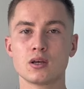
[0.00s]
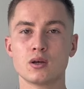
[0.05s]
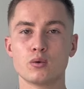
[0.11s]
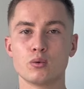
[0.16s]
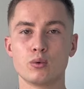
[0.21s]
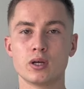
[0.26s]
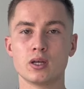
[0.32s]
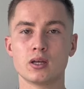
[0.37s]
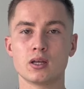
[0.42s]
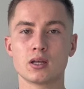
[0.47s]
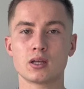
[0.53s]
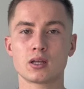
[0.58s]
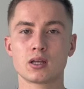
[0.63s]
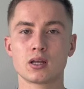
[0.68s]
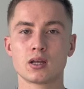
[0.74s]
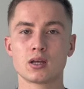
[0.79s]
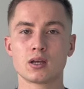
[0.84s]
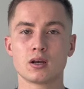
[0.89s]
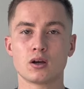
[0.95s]
will
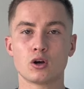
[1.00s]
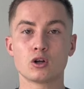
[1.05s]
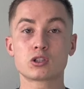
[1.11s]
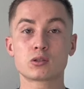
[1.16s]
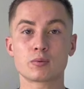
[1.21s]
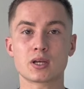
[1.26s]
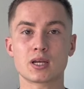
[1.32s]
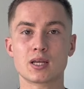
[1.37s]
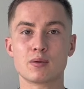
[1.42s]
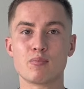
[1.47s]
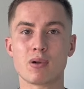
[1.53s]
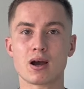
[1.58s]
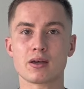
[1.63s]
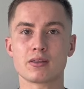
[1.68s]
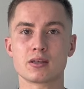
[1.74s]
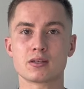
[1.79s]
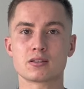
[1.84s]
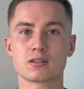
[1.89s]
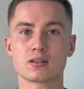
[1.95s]
ultimately buy
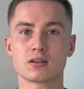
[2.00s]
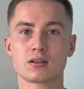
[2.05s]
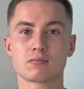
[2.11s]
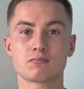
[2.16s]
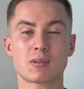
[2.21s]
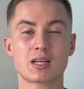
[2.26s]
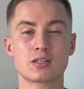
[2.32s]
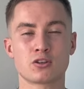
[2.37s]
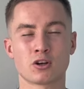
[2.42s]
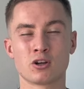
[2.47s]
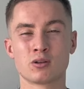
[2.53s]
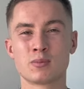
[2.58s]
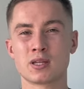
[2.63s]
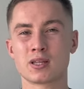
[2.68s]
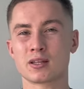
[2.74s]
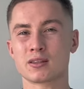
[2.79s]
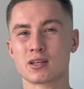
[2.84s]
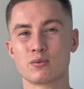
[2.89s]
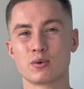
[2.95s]
this year and told me
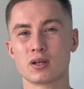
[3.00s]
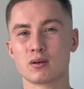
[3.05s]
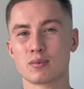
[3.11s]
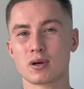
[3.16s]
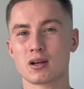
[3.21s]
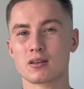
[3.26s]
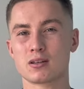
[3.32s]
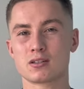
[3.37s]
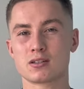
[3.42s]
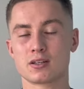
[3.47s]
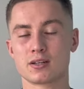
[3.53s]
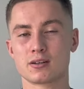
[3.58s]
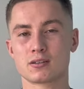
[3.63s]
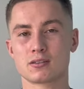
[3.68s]
that they will buy this year.